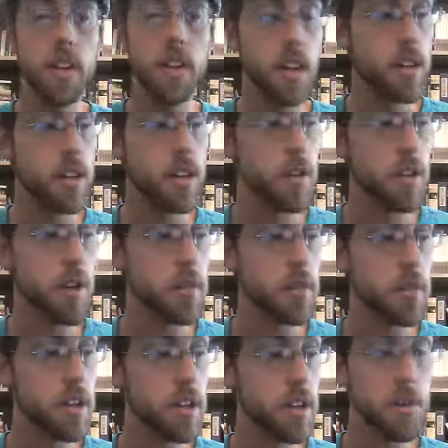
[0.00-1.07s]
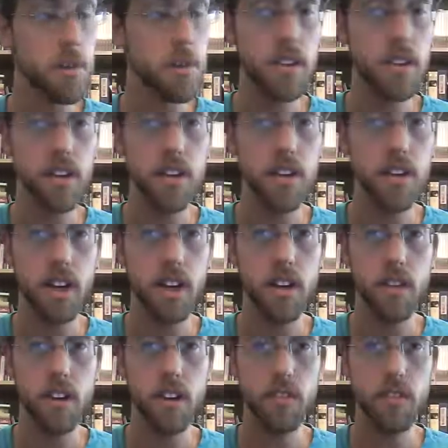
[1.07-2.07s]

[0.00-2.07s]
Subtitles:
and you are putting them in the 2nd